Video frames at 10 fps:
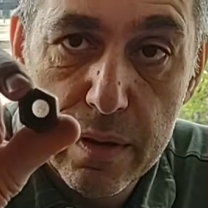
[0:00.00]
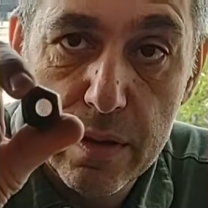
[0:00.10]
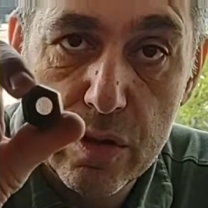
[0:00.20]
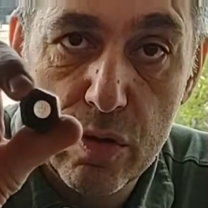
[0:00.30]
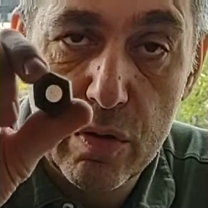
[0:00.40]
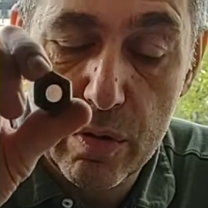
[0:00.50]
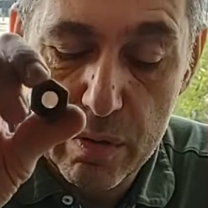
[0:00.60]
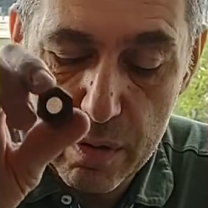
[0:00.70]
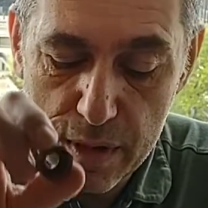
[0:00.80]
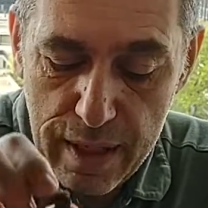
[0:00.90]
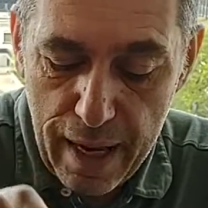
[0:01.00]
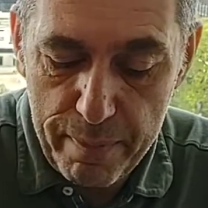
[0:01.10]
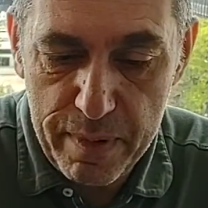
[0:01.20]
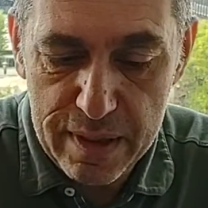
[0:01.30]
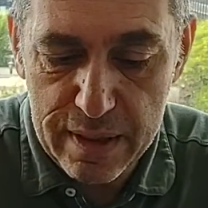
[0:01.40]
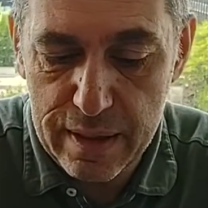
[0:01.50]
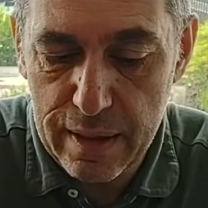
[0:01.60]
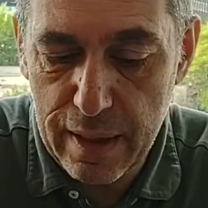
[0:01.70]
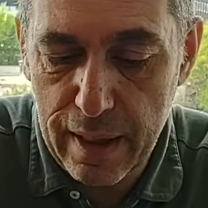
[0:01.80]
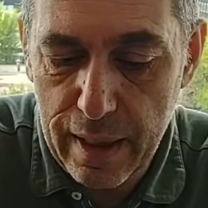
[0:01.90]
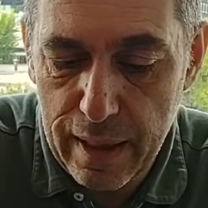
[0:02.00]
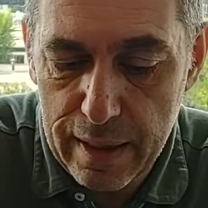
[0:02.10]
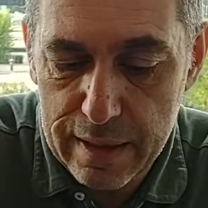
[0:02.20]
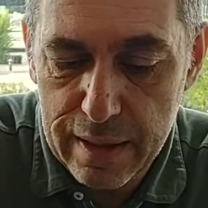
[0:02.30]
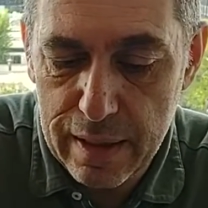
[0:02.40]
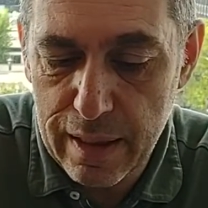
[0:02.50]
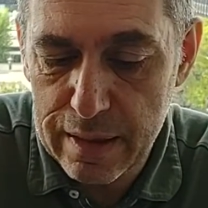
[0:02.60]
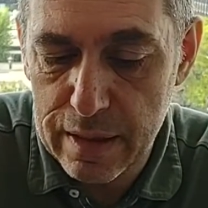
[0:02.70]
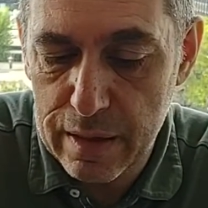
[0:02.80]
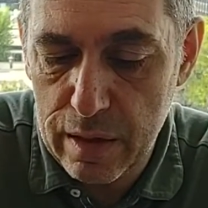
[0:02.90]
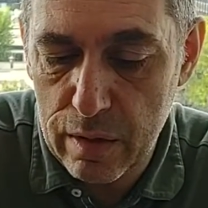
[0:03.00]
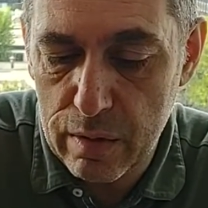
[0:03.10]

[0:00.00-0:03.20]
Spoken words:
So cap means it doesn't,